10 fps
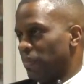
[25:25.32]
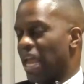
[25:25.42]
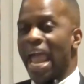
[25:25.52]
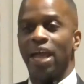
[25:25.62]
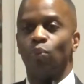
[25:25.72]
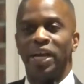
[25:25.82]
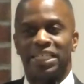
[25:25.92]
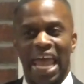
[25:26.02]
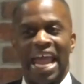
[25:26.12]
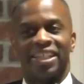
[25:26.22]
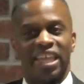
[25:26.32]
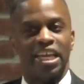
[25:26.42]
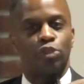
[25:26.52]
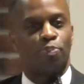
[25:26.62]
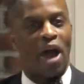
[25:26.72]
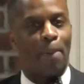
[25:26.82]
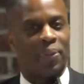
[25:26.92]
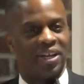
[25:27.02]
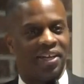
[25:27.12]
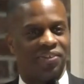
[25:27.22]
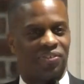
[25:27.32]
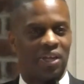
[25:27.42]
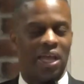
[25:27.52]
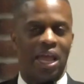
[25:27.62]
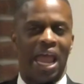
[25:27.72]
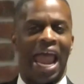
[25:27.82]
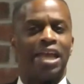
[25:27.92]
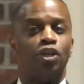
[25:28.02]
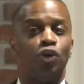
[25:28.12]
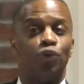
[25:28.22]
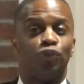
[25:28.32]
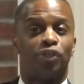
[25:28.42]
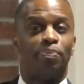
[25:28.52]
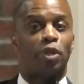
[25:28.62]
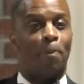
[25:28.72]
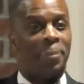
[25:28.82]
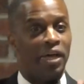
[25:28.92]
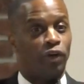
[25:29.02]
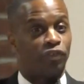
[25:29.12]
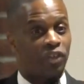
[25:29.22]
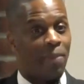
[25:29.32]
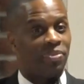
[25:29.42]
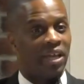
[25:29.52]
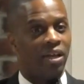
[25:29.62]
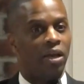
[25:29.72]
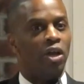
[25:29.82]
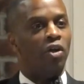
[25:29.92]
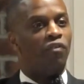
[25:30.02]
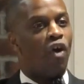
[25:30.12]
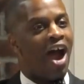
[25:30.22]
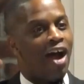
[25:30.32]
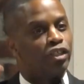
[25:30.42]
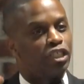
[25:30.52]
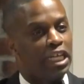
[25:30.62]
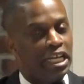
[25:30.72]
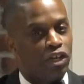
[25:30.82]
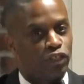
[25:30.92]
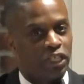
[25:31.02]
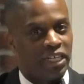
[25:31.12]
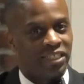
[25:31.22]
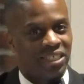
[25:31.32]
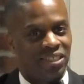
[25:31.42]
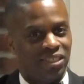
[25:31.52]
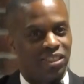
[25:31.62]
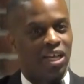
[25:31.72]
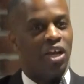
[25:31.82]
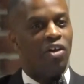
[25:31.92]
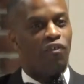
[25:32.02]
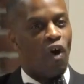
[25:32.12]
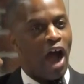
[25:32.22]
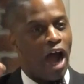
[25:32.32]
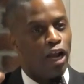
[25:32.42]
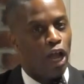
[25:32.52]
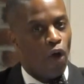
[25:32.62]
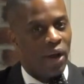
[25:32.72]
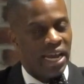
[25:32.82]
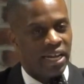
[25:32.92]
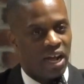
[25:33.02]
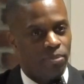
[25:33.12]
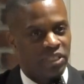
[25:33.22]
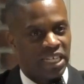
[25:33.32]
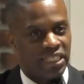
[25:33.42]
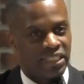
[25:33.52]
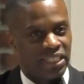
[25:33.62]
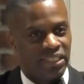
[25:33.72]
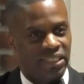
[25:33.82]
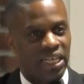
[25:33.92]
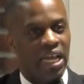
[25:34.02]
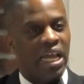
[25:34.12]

Can we take these properties and use them to build something for our senior citizens, for our low-income citizens?